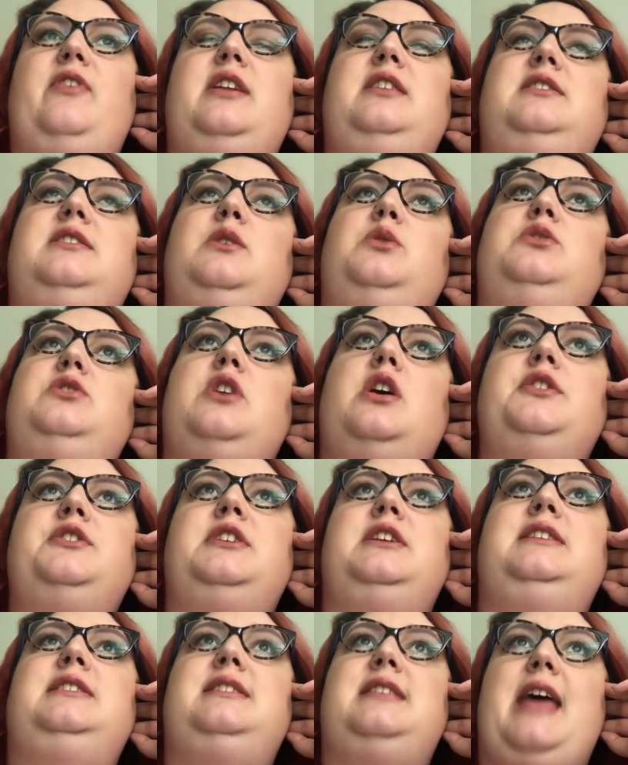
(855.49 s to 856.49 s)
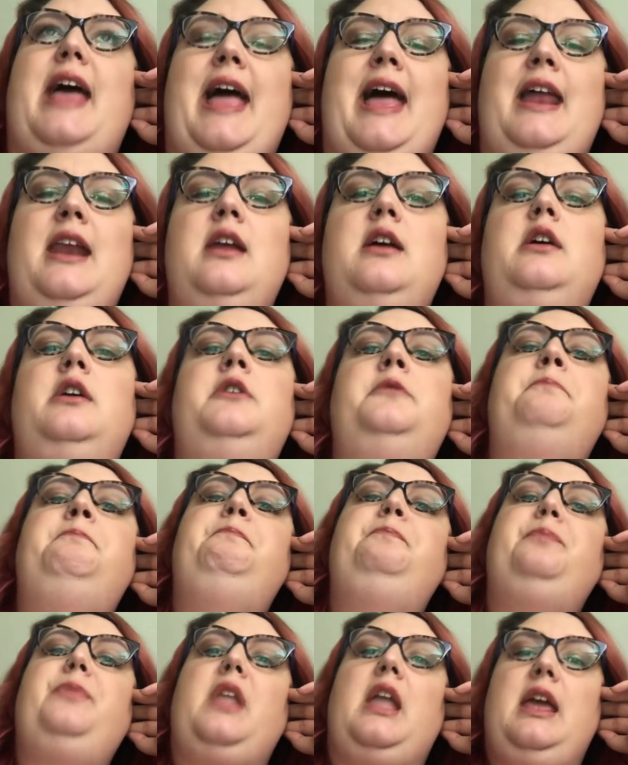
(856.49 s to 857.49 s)
And so it's also it's that
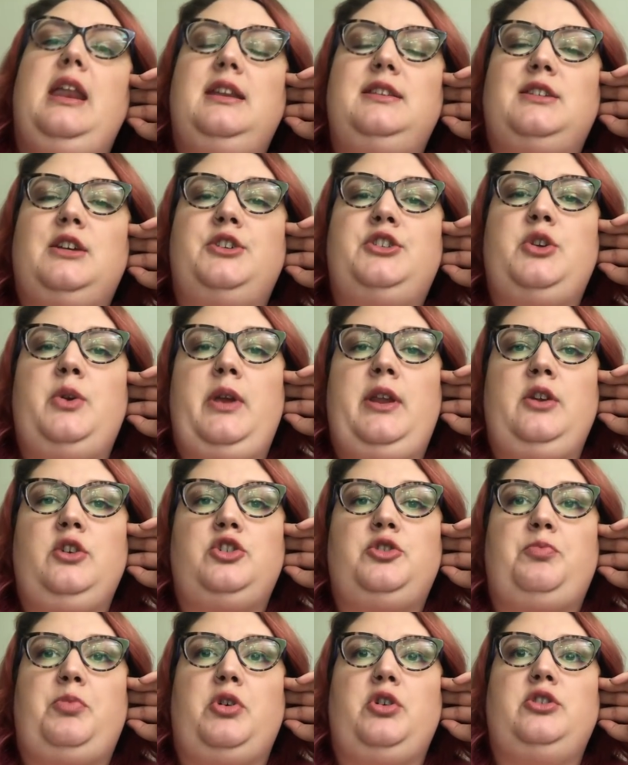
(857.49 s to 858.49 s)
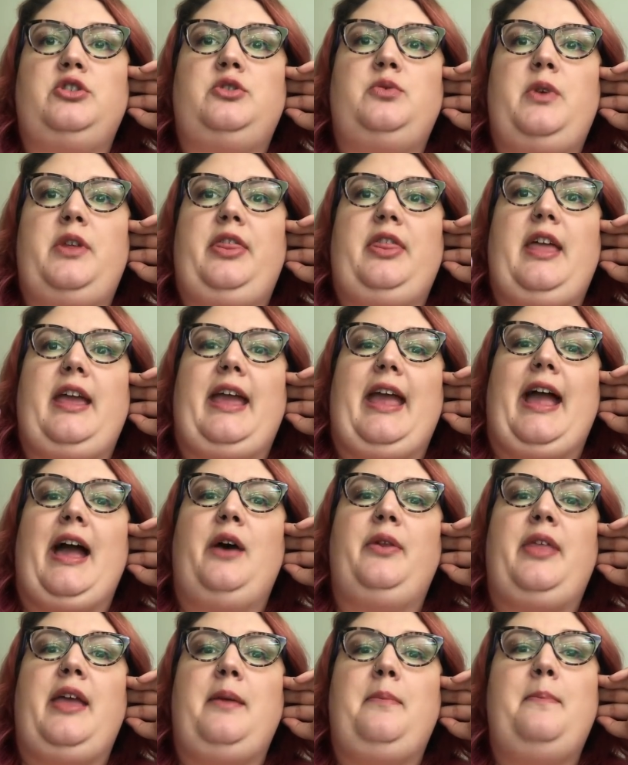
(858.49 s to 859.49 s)
and it's also interspersed with like
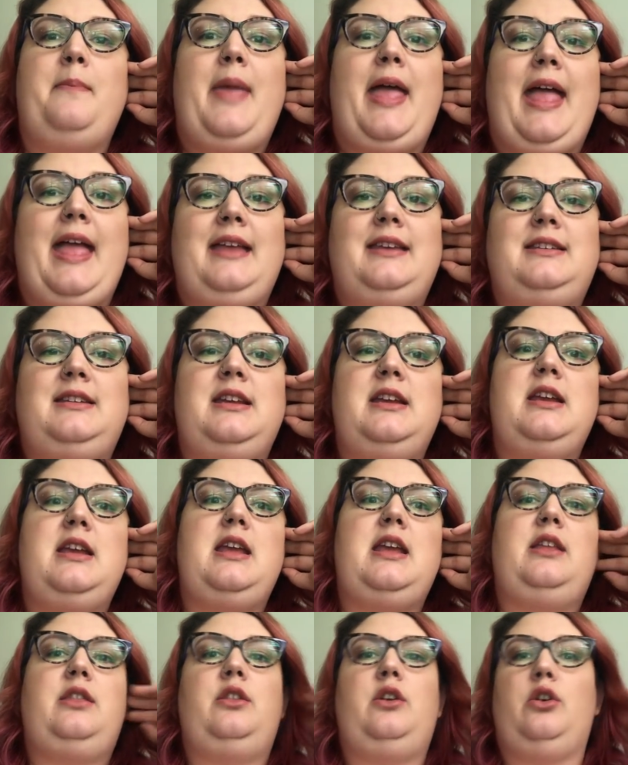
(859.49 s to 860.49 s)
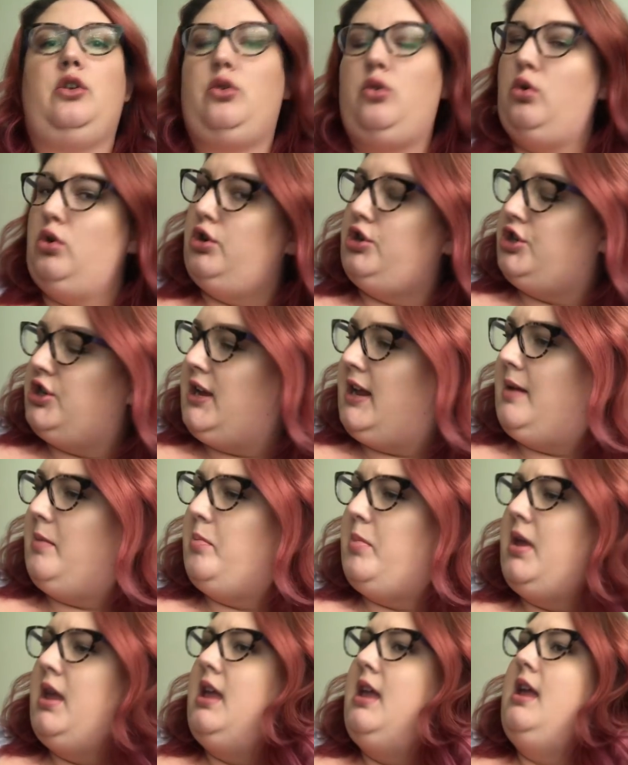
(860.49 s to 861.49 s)
how they met in their
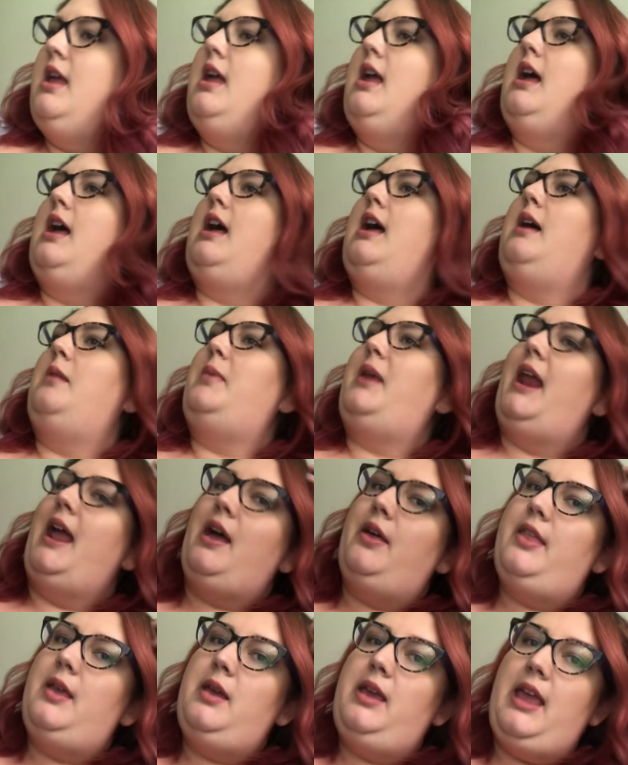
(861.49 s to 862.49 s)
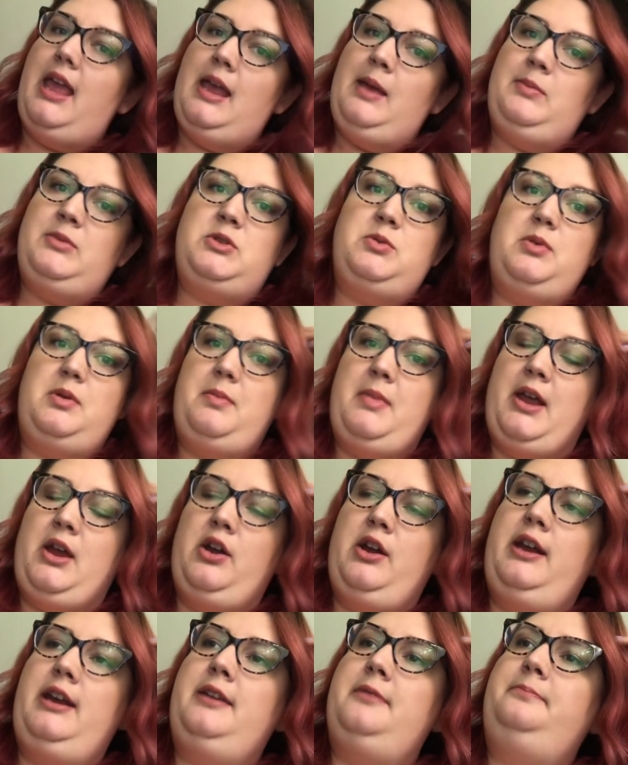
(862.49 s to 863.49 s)
courtship um, and how they came to be
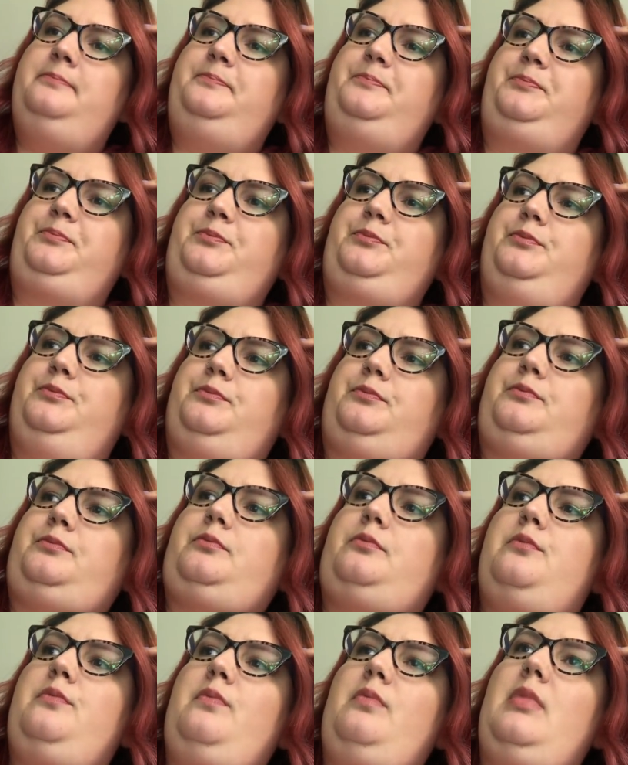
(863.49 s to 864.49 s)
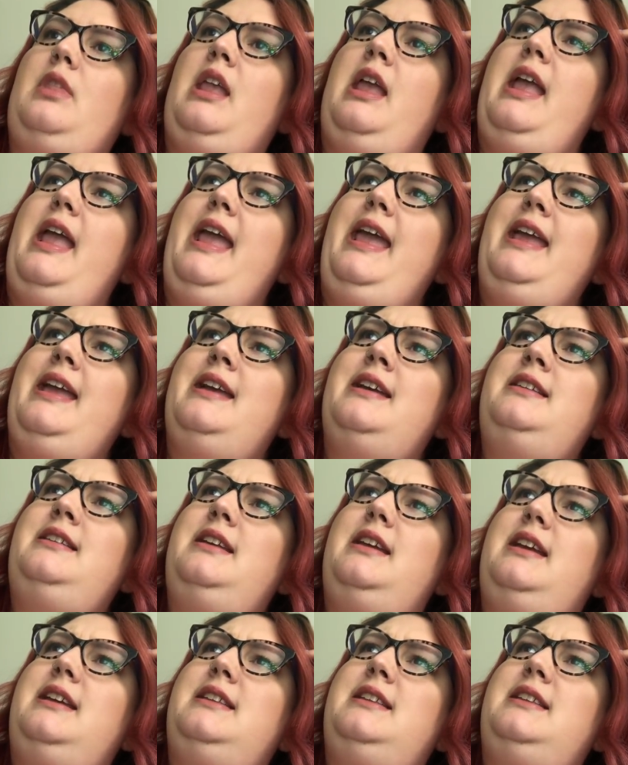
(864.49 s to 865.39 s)
married and